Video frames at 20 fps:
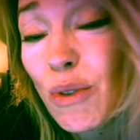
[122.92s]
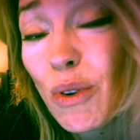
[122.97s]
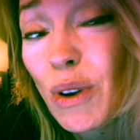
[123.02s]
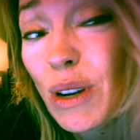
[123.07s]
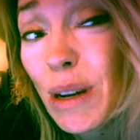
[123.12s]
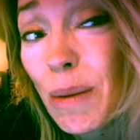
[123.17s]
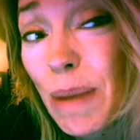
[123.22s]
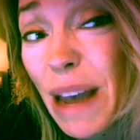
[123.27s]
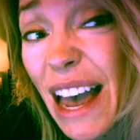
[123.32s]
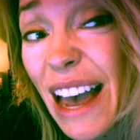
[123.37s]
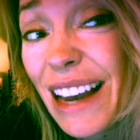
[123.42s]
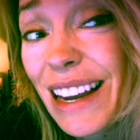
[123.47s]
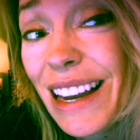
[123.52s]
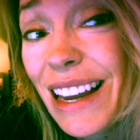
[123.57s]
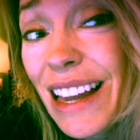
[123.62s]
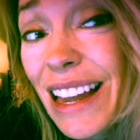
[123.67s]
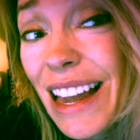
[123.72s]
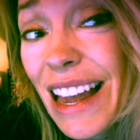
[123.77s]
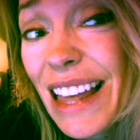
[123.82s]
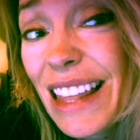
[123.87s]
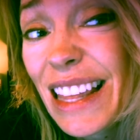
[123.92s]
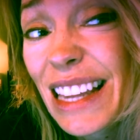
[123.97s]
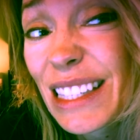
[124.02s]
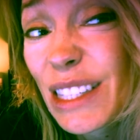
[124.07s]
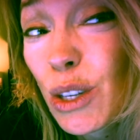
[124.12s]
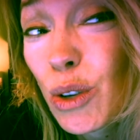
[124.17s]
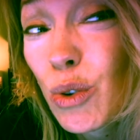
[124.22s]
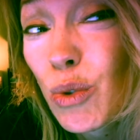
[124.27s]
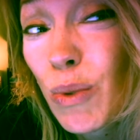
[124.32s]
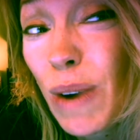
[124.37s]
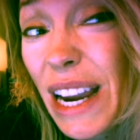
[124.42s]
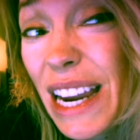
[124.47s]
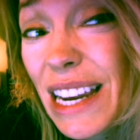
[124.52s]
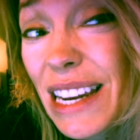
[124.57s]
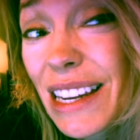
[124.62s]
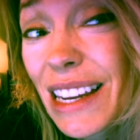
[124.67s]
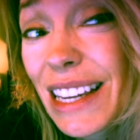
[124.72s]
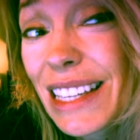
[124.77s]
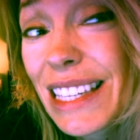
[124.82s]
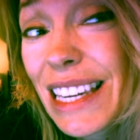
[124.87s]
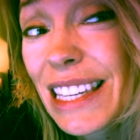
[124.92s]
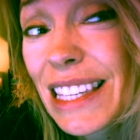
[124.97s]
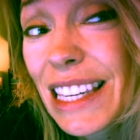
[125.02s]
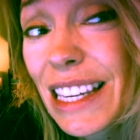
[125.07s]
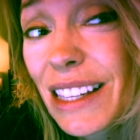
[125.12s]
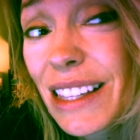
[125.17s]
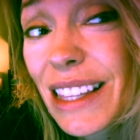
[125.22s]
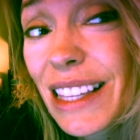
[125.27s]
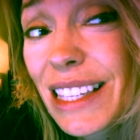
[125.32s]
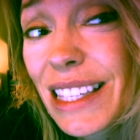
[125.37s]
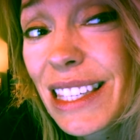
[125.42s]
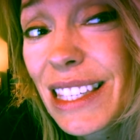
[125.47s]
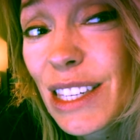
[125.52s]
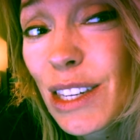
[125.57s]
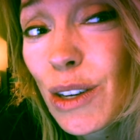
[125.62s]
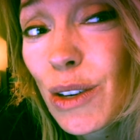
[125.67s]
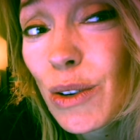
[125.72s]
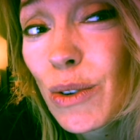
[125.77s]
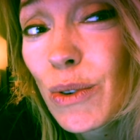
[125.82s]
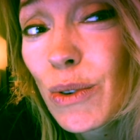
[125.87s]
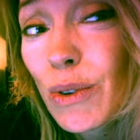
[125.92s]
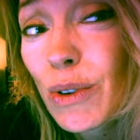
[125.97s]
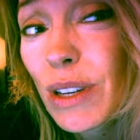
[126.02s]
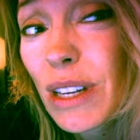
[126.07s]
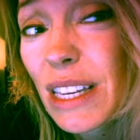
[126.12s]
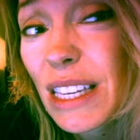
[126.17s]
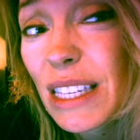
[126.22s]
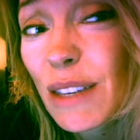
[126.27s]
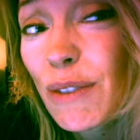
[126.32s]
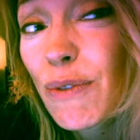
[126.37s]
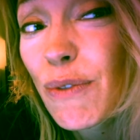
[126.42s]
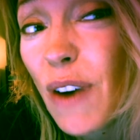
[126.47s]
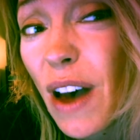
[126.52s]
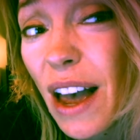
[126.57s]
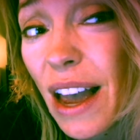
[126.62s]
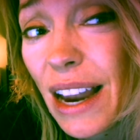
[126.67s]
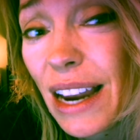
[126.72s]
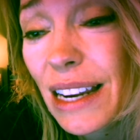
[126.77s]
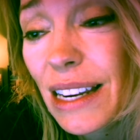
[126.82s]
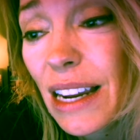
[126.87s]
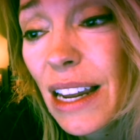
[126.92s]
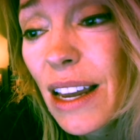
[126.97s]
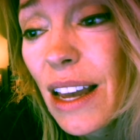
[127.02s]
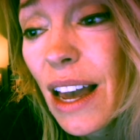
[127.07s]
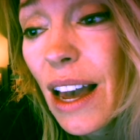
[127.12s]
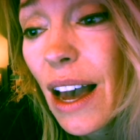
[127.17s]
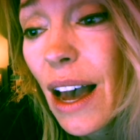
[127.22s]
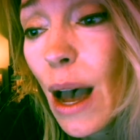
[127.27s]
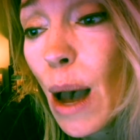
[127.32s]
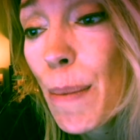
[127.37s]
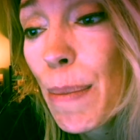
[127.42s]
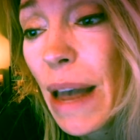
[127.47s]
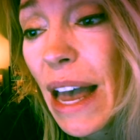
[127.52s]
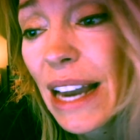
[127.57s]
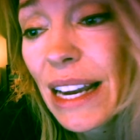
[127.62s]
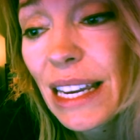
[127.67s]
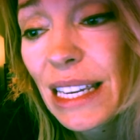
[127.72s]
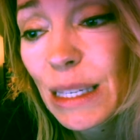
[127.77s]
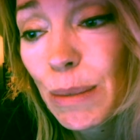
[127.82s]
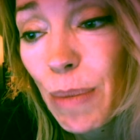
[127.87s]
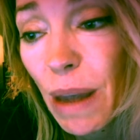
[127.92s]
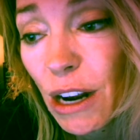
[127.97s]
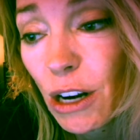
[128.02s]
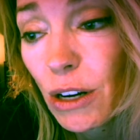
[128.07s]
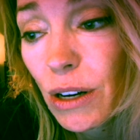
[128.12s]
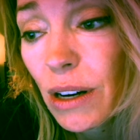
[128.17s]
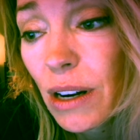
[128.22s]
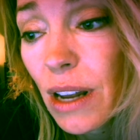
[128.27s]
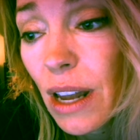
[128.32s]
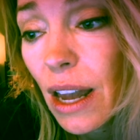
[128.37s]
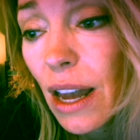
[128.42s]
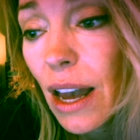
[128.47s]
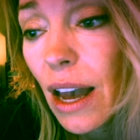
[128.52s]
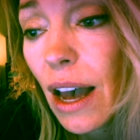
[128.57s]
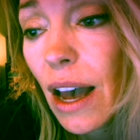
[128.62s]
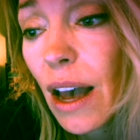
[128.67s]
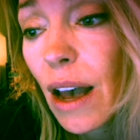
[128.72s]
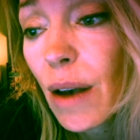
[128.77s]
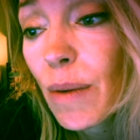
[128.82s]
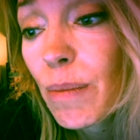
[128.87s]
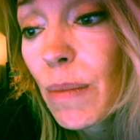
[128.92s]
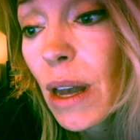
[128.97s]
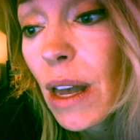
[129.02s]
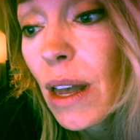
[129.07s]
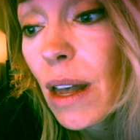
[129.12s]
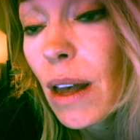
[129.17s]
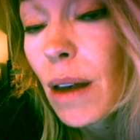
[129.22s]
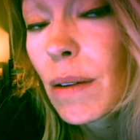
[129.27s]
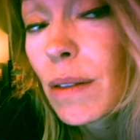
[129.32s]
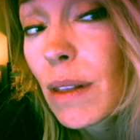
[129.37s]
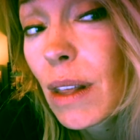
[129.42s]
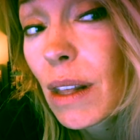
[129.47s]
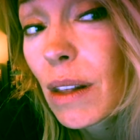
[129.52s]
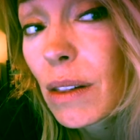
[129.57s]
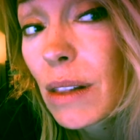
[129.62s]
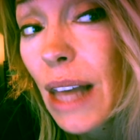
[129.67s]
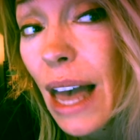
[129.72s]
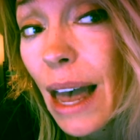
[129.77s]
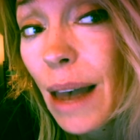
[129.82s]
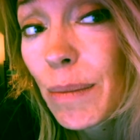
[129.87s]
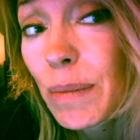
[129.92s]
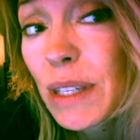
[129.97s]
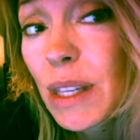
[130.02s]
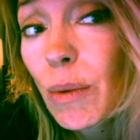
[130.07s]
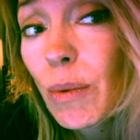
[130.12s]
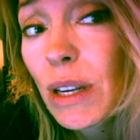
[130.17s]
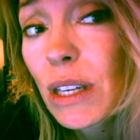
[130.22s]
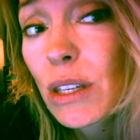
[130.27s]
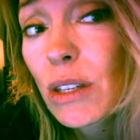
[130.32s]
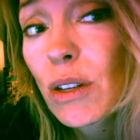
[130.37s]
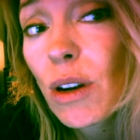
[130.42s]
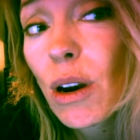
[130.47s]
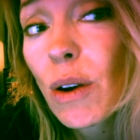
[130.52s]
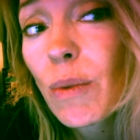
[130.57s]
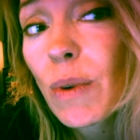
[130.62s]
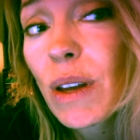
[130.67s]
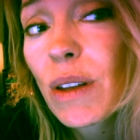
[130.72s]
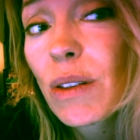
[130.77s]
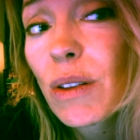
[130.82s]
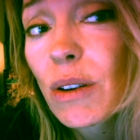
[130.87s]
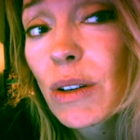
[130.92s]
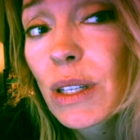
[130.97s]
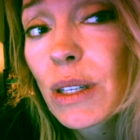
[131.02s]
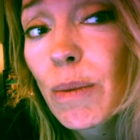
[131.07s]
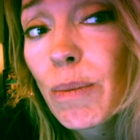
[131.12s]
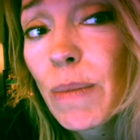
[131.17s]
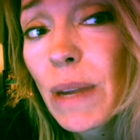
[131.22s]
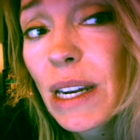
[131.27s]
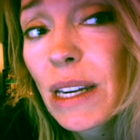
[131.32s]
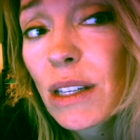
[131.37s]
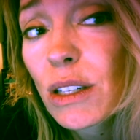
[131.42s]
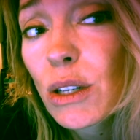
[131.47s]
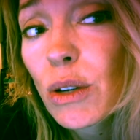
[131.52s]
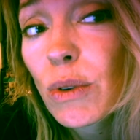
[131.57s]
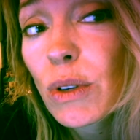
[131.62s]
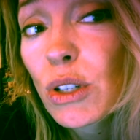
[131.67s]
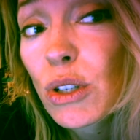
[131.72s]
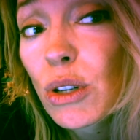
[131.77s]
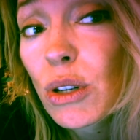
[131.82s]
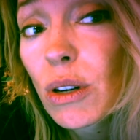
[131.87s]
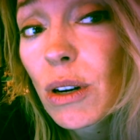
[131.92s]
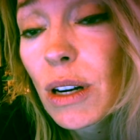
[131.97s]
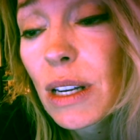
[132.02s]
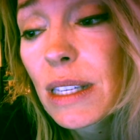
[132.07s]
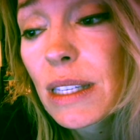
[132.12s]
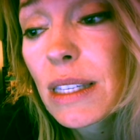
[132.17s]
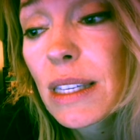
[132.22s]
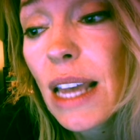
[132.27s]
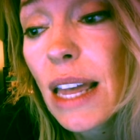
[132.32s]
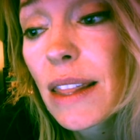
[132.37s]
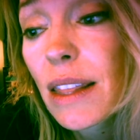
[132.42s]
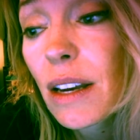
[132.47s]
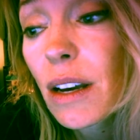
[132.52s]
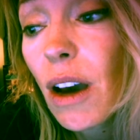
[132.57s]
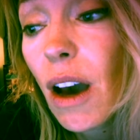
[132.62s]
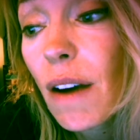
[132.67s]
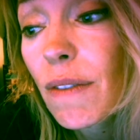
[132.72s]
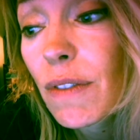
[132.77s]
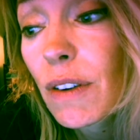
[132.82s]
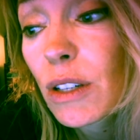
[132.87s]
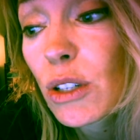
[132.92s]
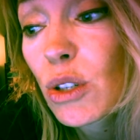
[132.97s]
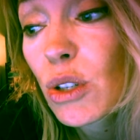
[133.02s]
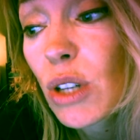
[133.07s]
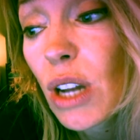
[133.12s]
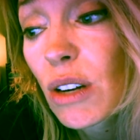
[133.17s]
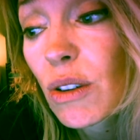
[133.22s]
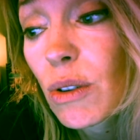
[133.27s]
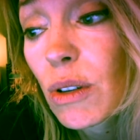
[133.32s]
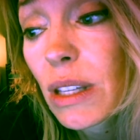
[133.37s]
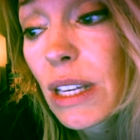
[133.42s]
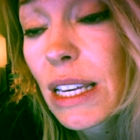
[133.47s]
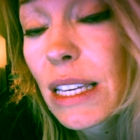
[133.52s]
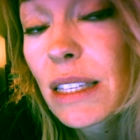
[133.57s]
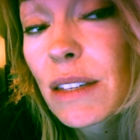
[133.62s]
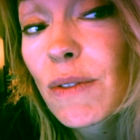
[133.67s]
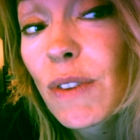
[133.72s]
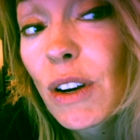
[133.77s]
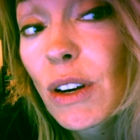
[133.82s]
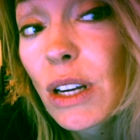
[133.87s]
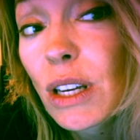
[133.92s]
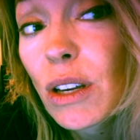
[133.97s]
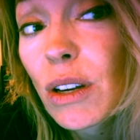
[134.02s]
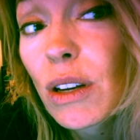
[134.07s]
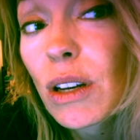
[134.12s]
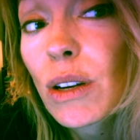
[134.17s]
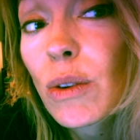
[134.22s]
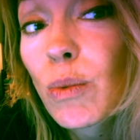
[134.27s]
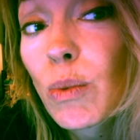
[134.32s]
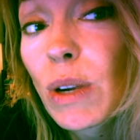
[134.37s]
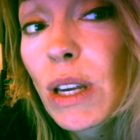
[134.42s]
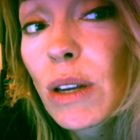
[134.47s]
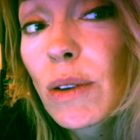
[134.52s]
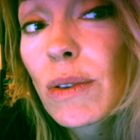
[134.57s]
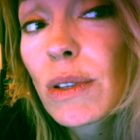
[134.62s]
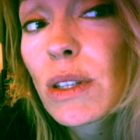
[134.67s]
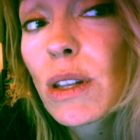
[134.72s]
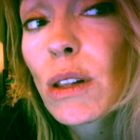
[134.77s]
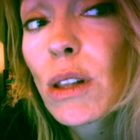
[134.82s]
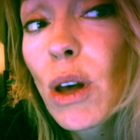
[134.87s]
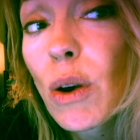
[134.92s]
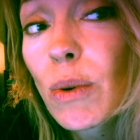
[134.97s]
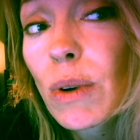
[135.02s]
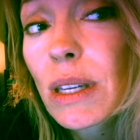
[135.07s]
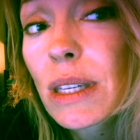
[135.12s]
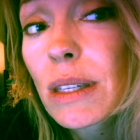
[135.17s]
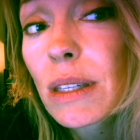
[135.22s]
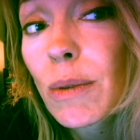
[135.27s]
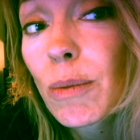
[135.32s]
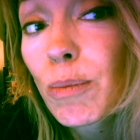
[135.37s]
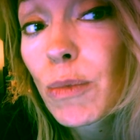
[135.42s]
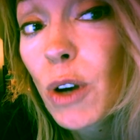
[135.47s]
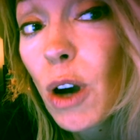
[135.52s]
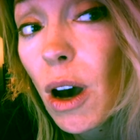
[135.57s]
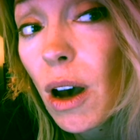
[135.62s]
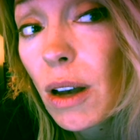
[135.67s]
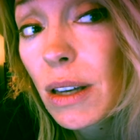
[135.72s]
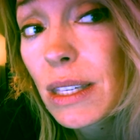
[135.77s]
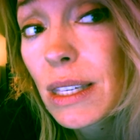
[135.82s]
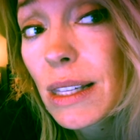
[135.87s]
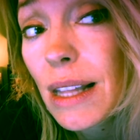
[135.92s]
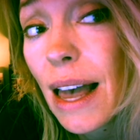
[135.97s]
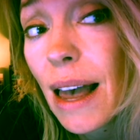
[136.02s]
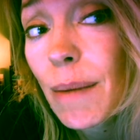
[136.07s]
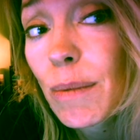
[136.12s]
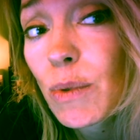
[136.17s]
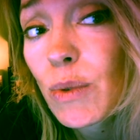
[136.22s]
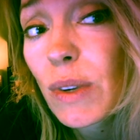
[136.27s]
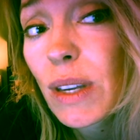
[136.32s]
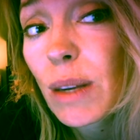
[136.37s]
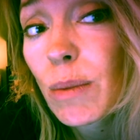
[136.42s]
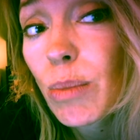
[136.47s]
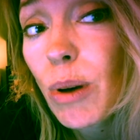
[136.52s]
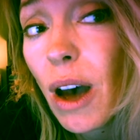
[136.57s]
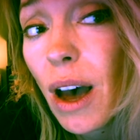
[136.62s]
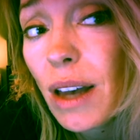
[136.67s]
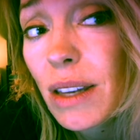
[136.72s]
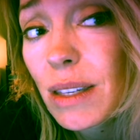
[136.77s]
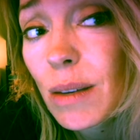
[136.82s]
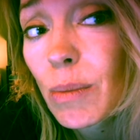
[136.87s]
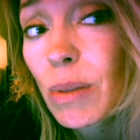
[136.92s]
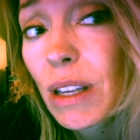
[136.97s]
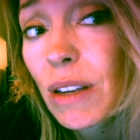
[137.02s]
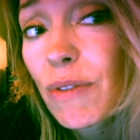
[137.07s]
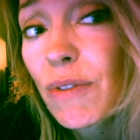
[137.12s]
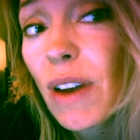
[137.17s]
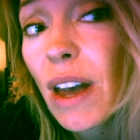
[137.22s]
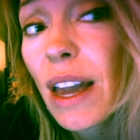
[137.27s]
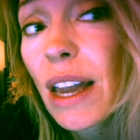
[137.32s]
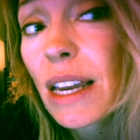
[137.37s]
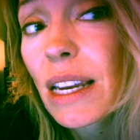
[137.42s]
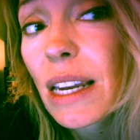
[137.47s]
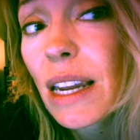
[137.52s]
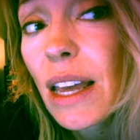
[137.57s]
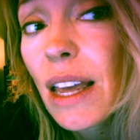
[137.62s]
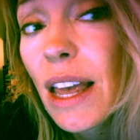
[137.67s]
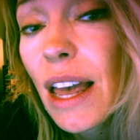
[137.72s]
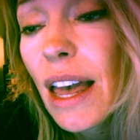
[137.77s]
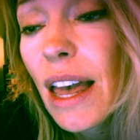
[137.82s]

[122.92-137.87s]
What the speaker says: throw it in a bag. That's great. A detailed list too is fine. A bag is better. The labs that we start with are submitted to insurance, and the coverage generally is very good. We use the lowest cost labs we can possibly find,